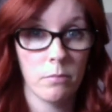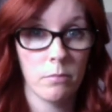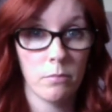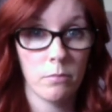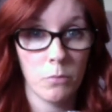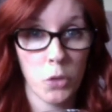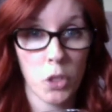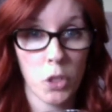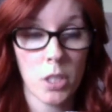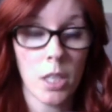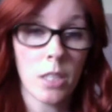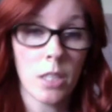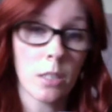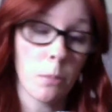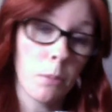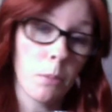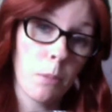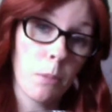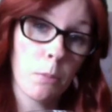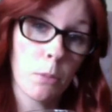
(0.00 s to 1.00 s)
Just like
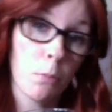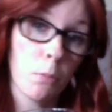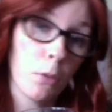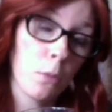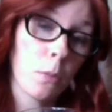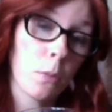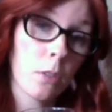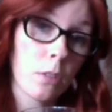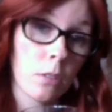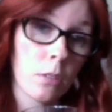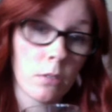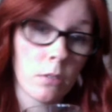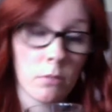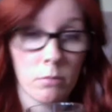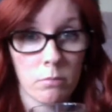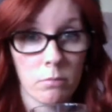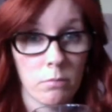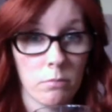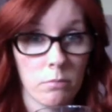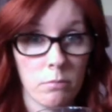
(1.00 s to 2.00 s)
some people's boobs are
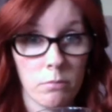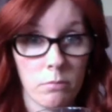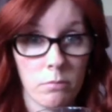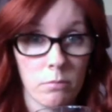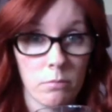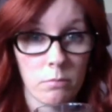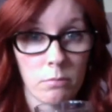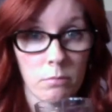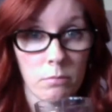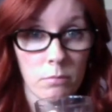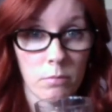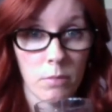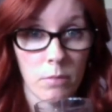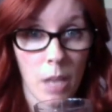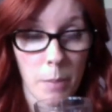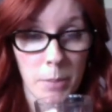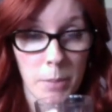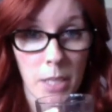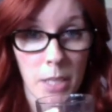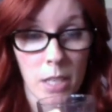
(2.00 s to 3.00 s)

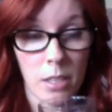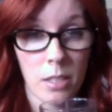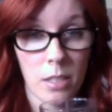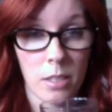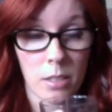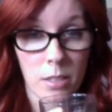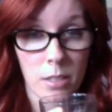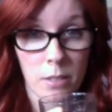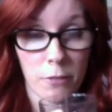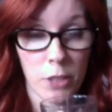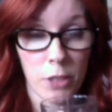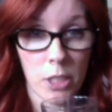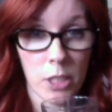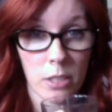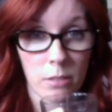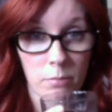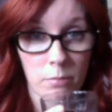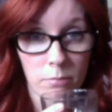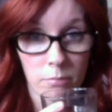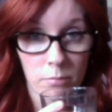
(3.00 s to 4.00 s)
lopsided and different,
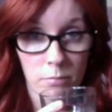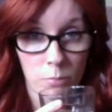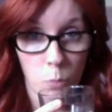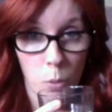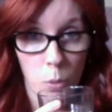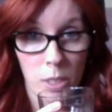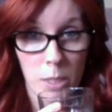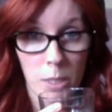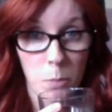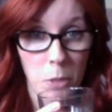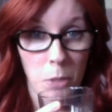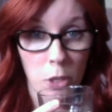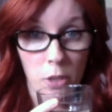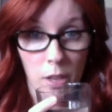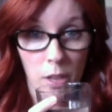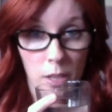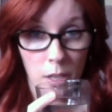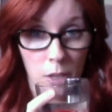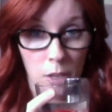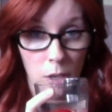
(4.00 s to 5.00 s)
and one is bigger
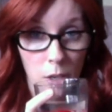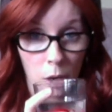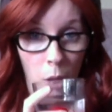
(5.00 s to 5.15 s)
than the other.